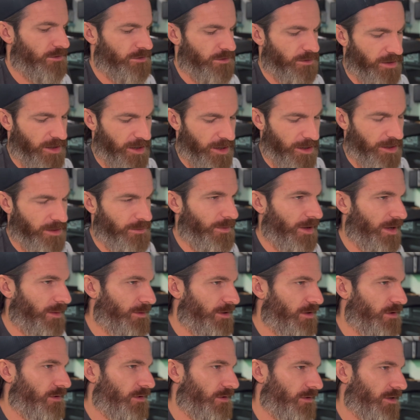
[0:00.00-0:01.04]
again, maybe
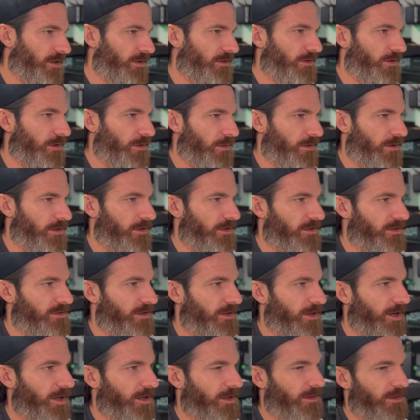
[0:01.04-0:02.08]
you don't need to go to this
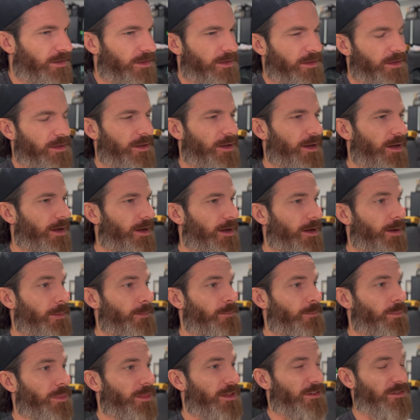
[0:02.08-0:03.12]
length.
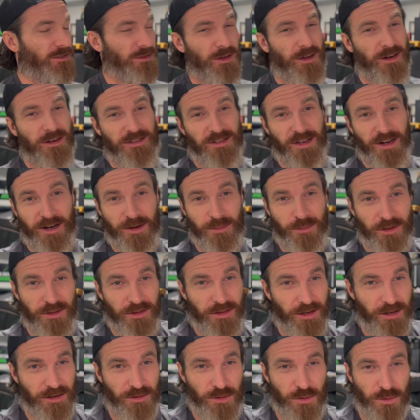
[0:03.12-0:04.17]
It's not a terrible
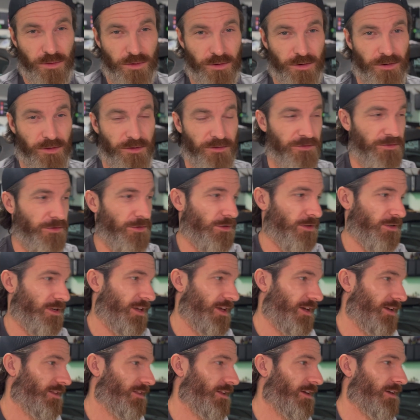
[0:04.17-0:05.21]
thing to order the full
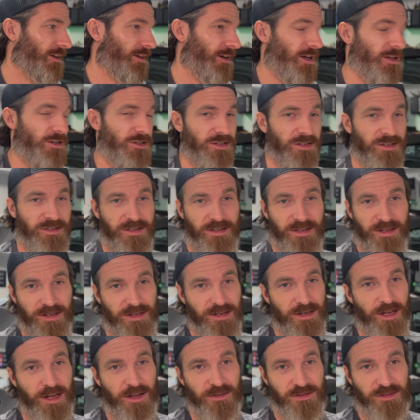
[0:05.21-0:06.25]
kit like I just did and
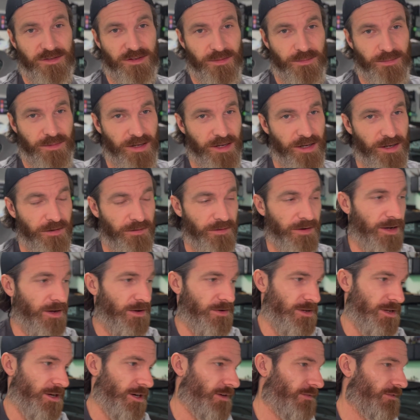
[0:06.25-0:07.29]
have some laying around. You
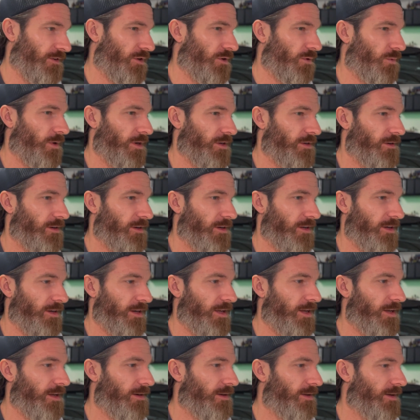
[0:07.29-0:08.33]
never know what you're going to
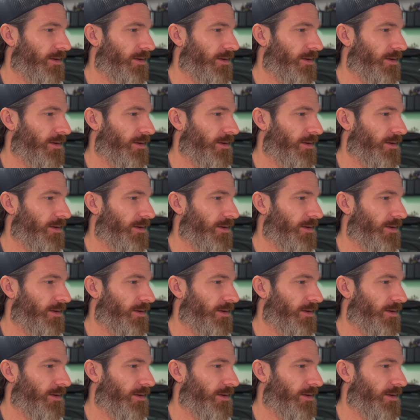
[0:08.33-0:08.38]
need.